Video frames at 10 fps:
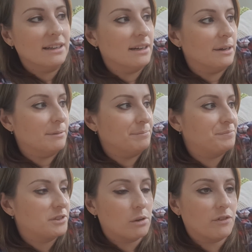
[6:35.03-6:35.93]

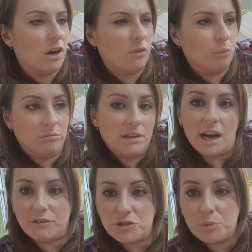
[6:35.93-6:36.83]
So I've kind of
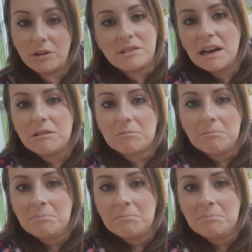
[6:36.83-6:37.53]
just worked it out.